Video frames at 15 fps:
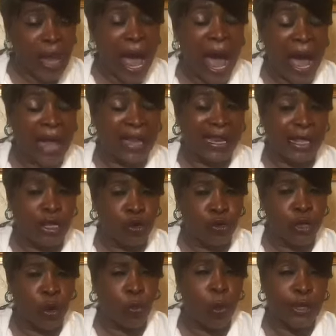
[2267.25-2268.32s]

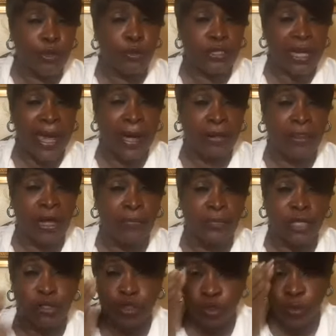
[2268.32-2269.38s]
Hallelujah. When you tell them
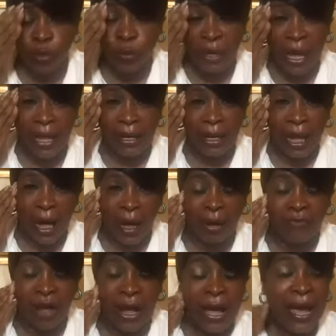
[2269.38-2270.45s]
the truth in
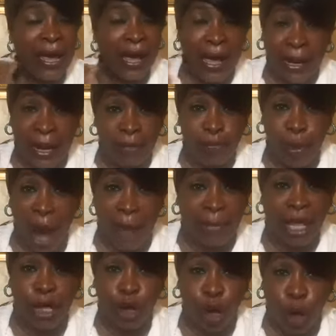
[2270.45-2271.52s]
love and it
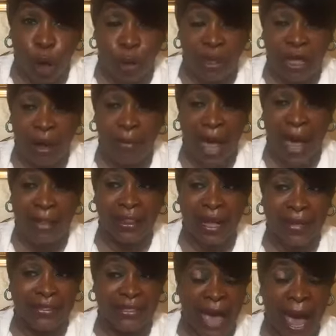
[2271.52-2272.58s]
probably hurt them at
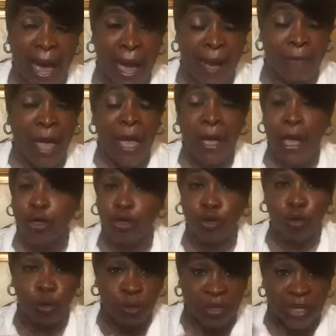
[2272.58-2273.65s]
that time and
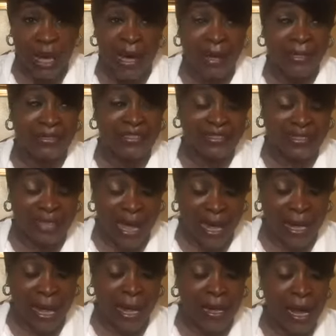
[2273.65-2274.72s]
you didn't
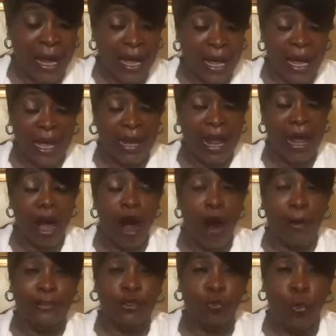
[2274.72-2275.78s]
say it in a
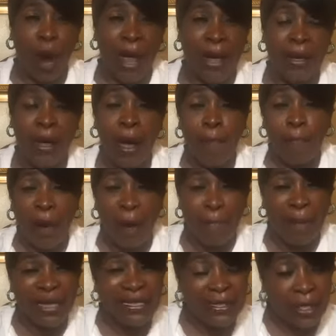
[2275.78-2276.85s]
harsh way,
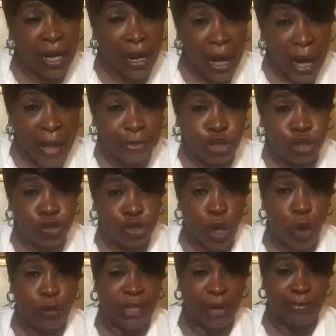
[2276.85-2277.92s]
but because you
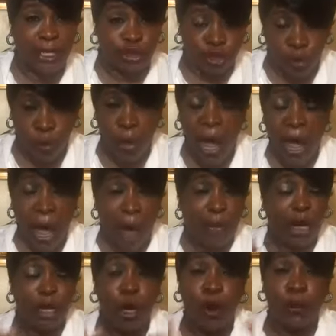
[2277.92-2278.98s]
told them the truth, how
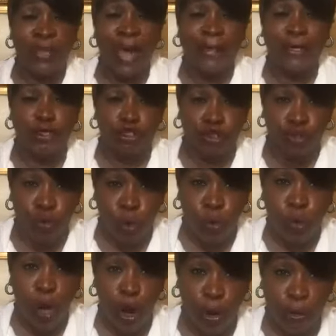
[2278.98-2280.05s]
many know that the
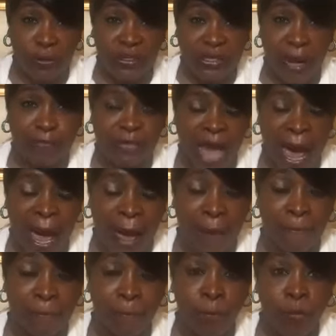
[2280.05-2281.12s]
truth hurts
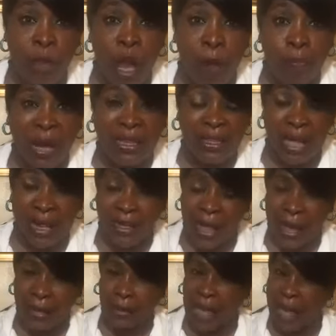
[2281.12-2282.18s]
sometimes? But then
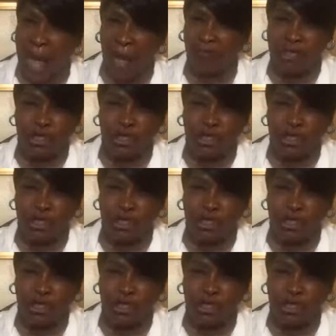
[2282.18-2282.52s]
they, they have a